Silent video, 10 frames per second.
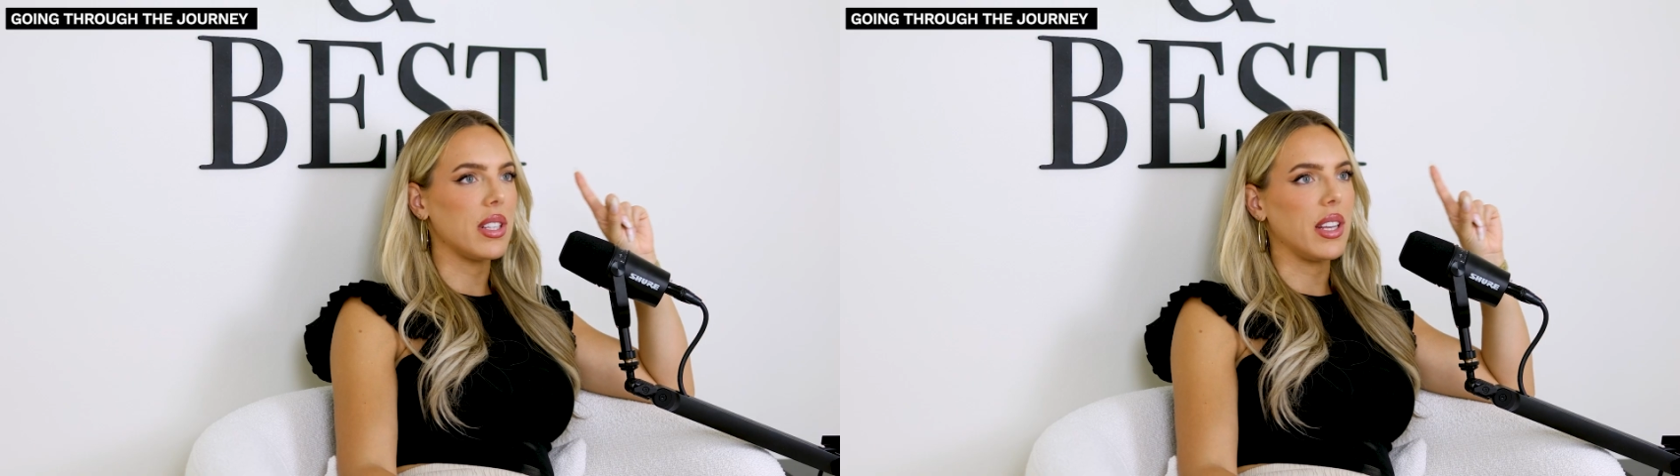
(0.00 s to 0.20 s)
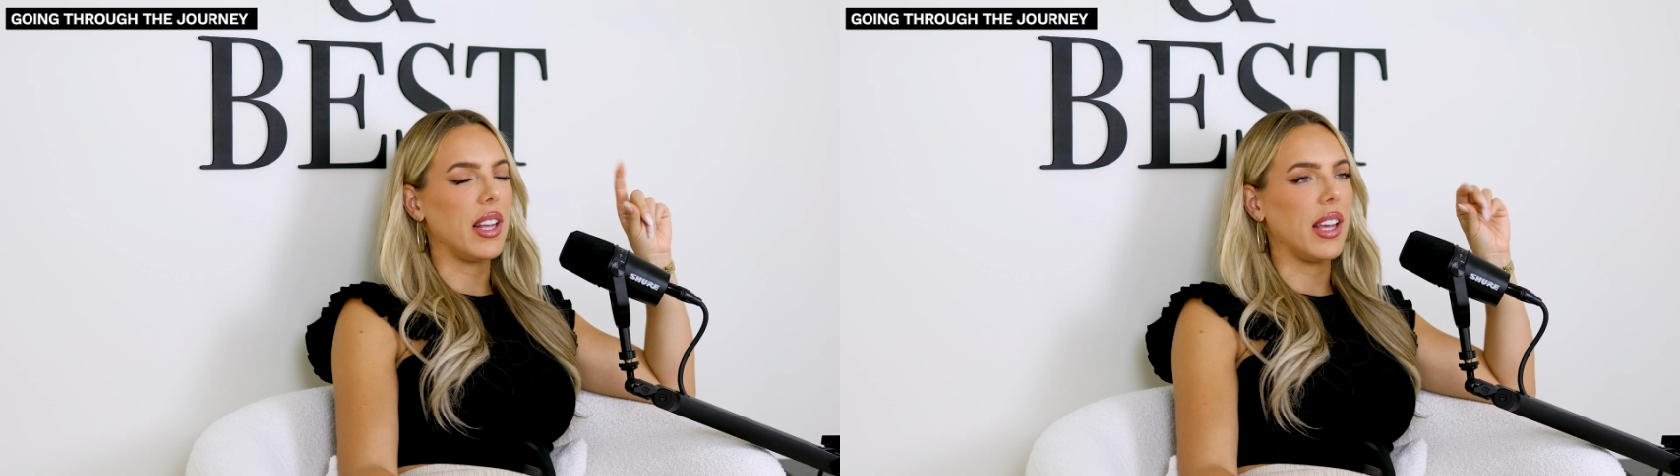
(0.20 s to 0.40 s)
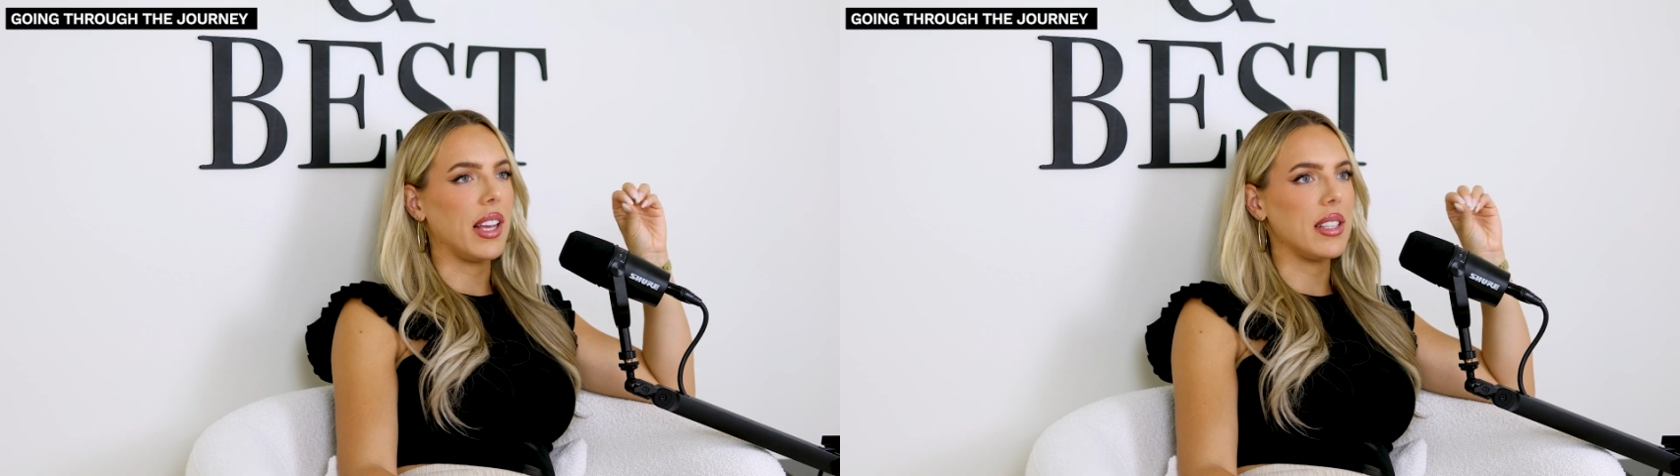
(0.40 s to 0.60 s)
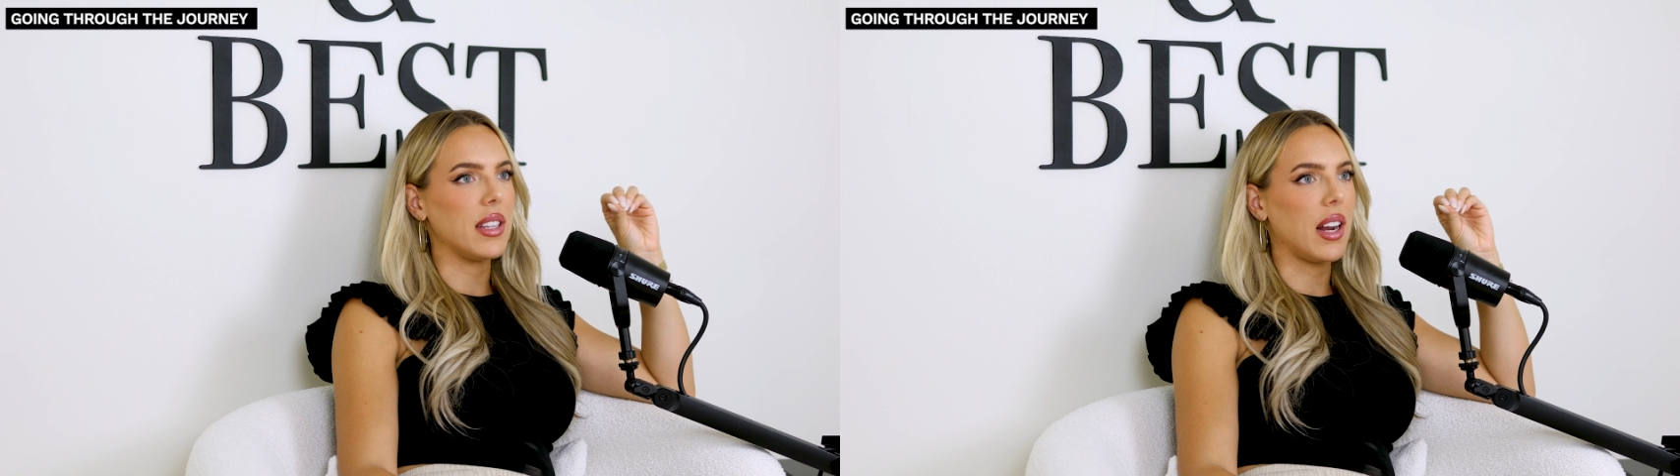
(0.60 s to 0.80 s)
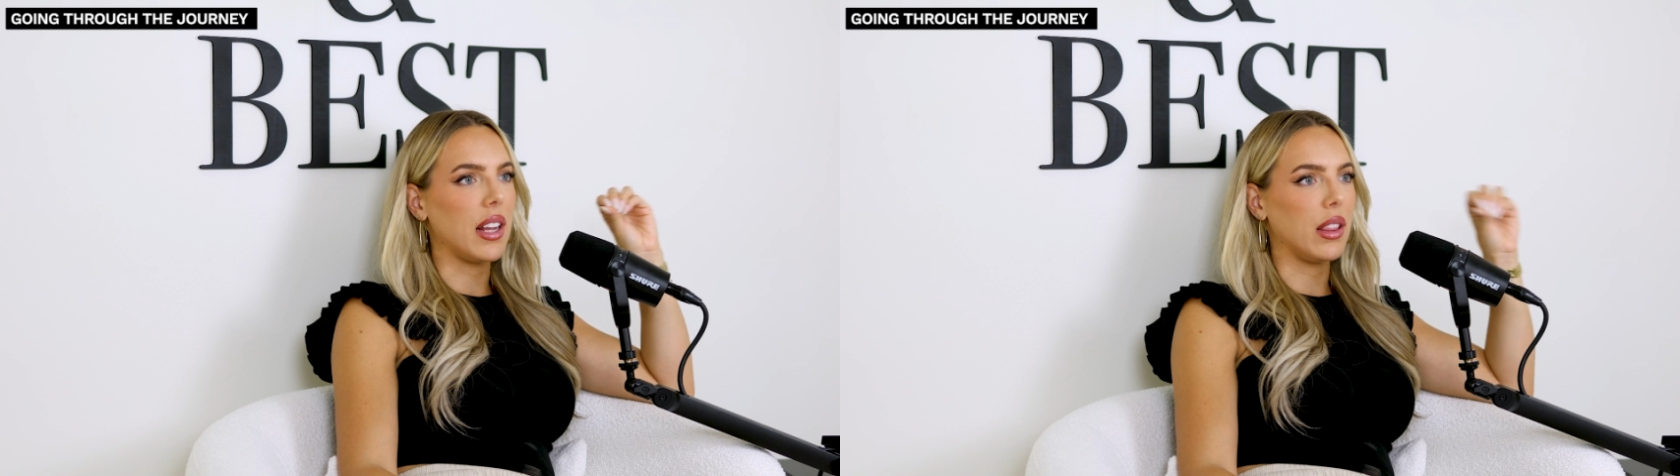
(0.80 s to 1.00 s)
thing is
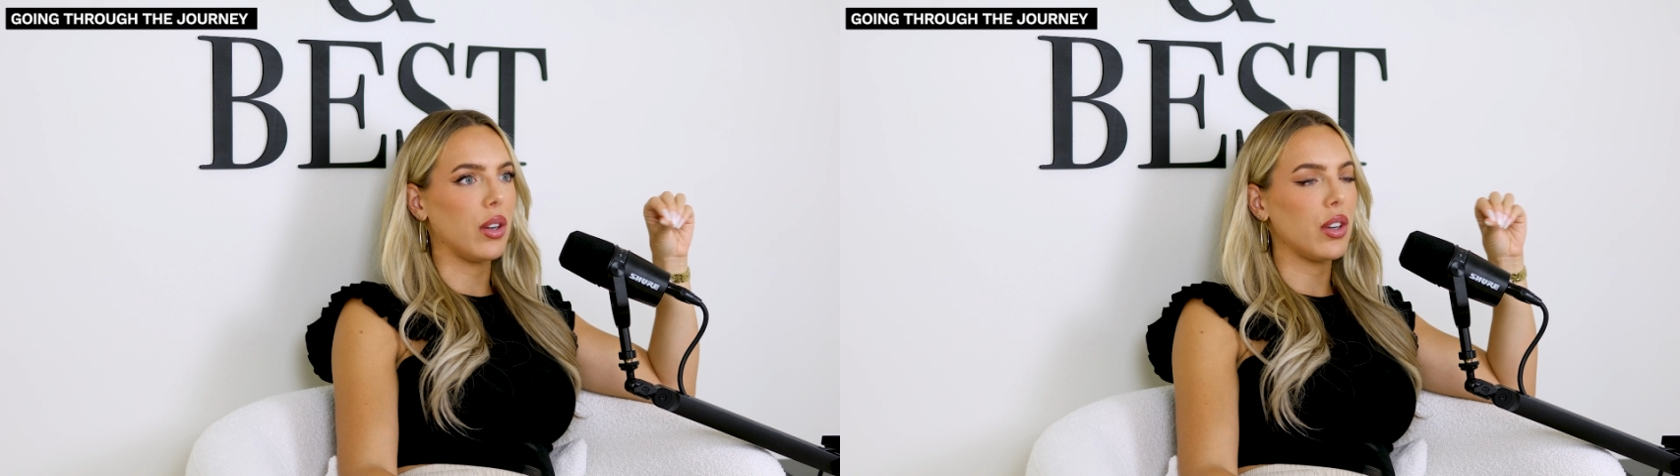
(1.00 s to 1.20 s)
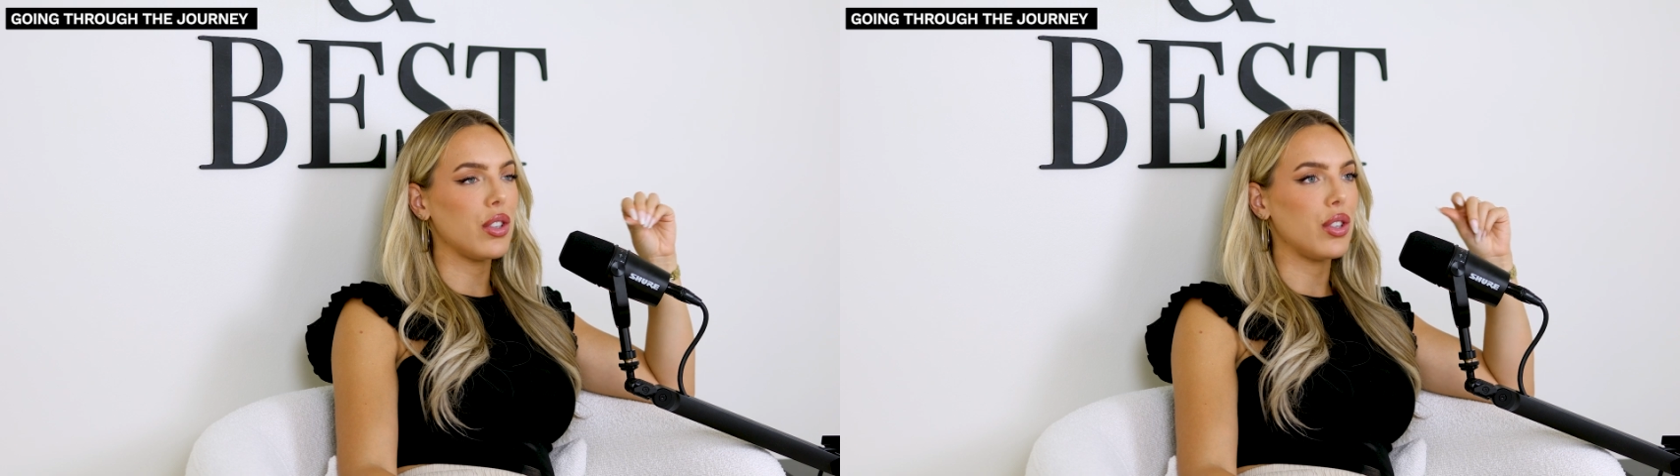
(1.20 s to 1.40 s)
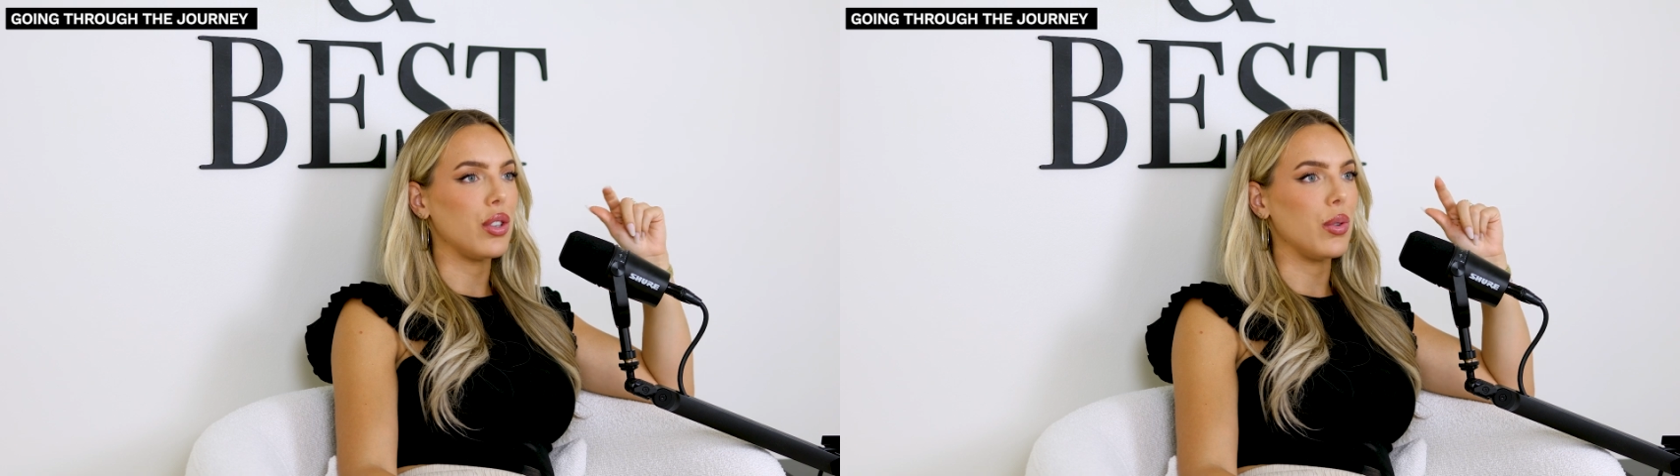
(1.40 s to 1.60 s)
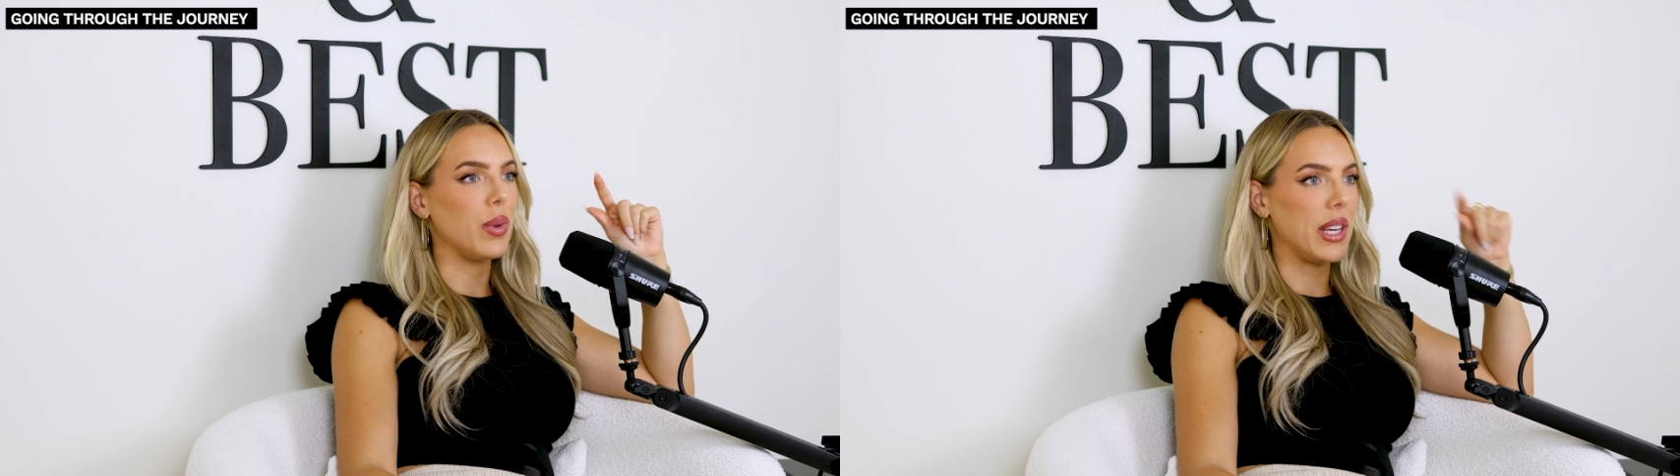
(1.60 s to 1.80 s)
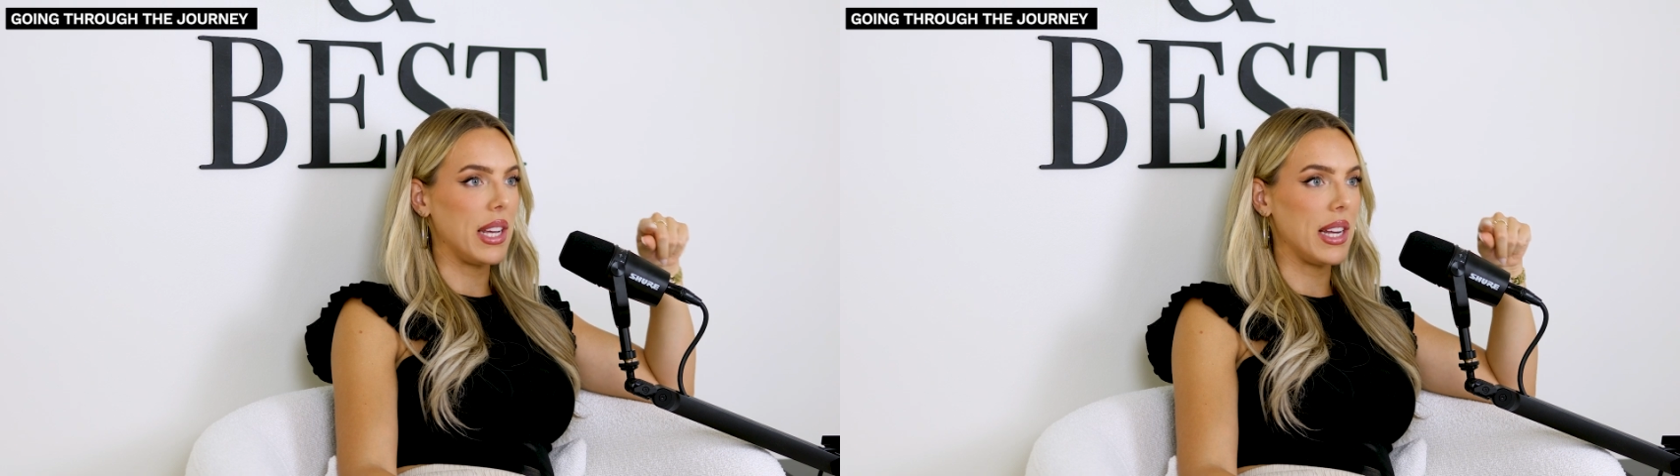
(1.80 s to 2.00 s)
that I learned
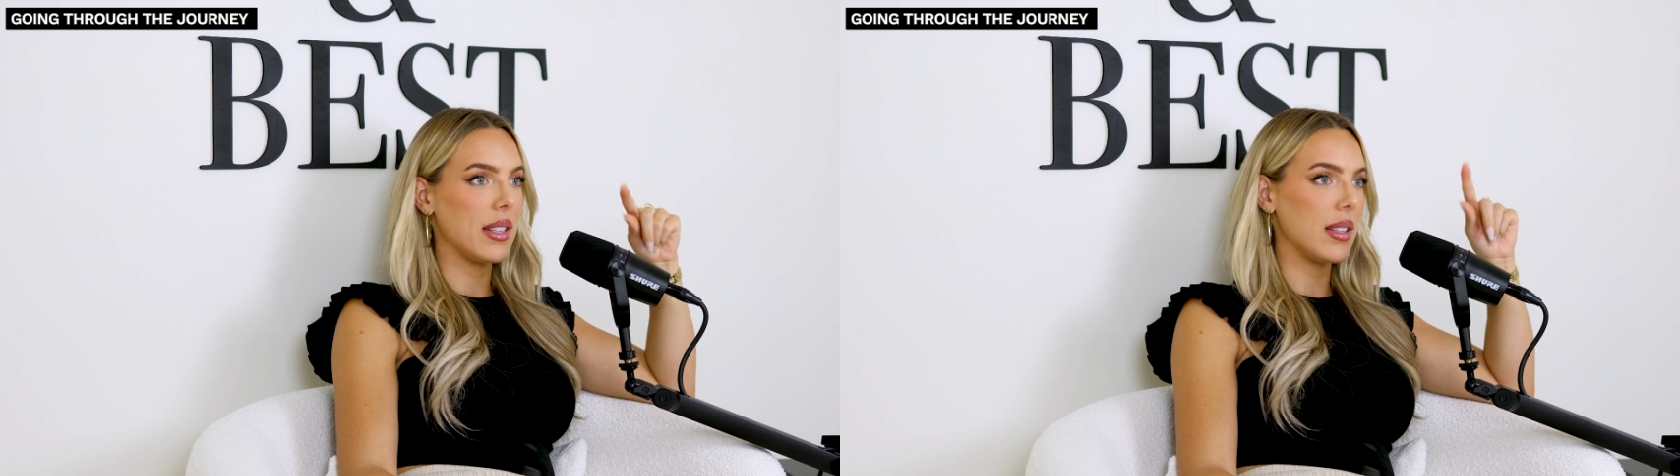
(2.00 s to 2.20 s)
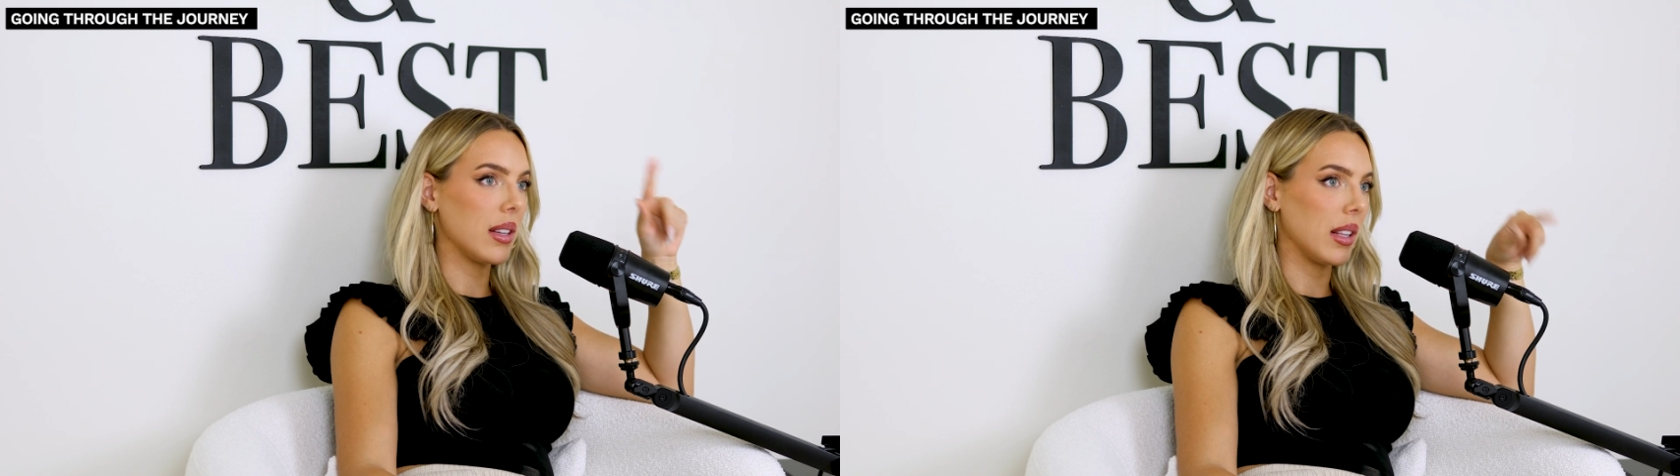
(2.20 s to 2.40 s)
to eat